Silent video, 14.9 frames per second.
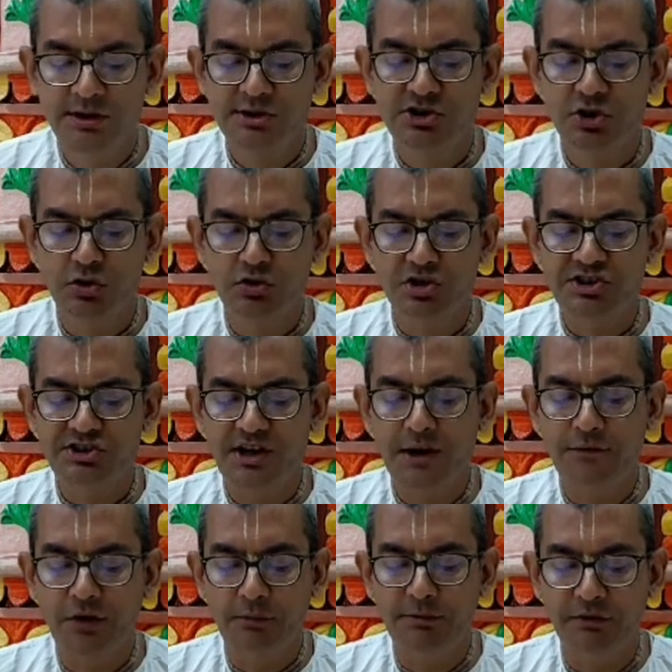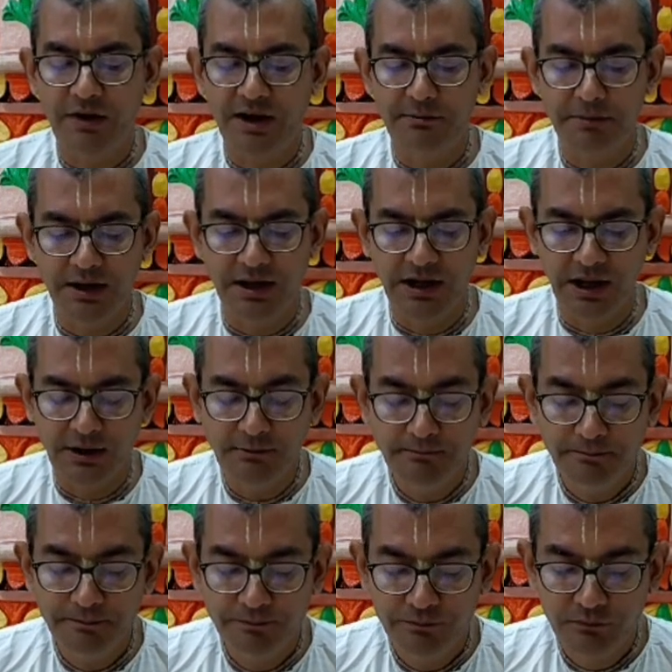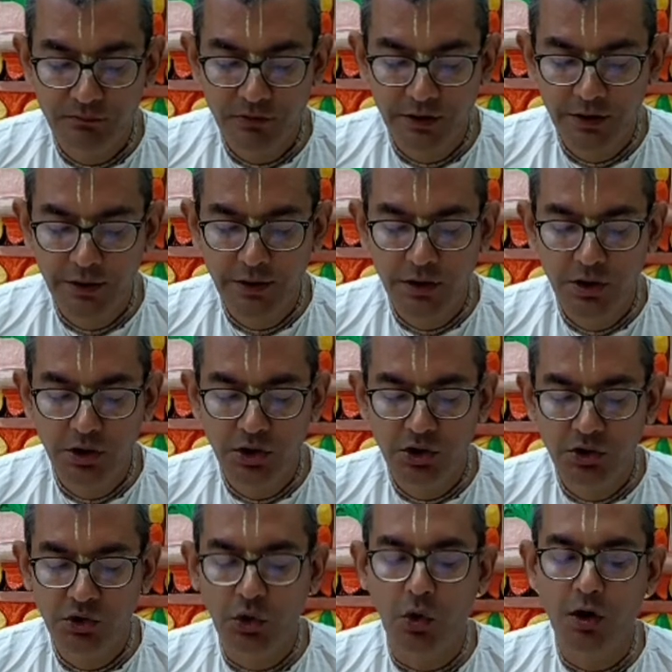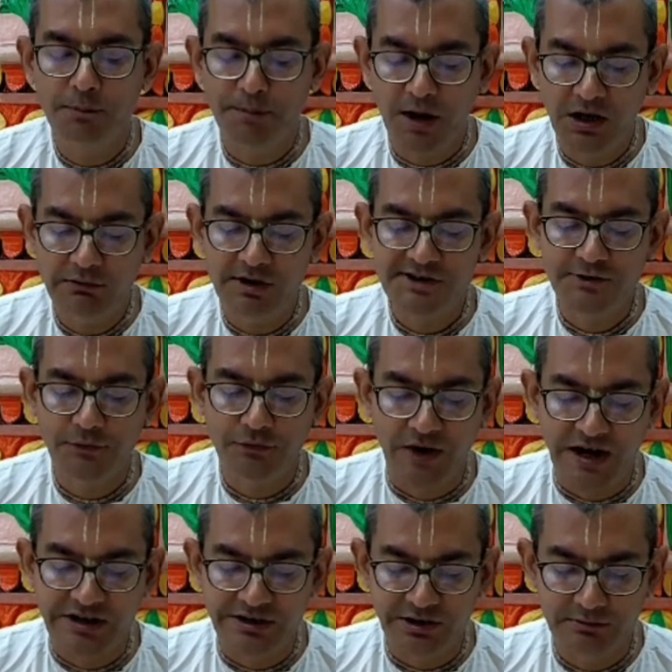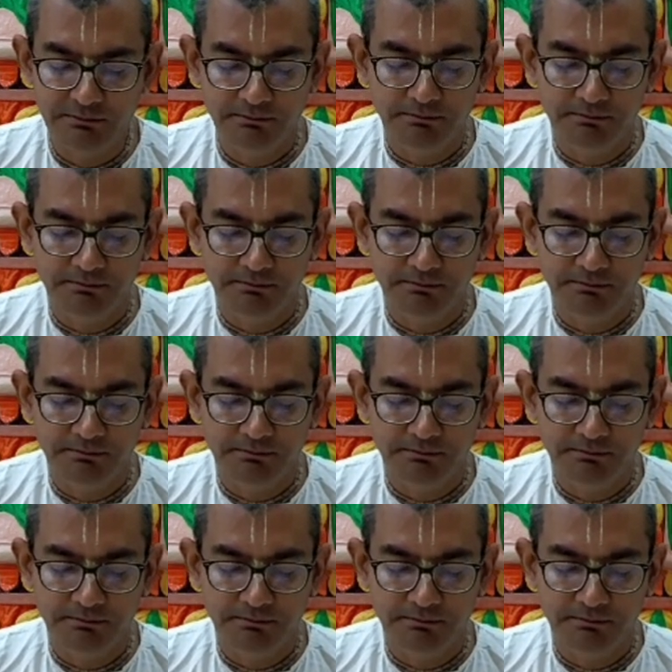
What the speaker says: So Krishna from the very beginning told Pandavas to fight.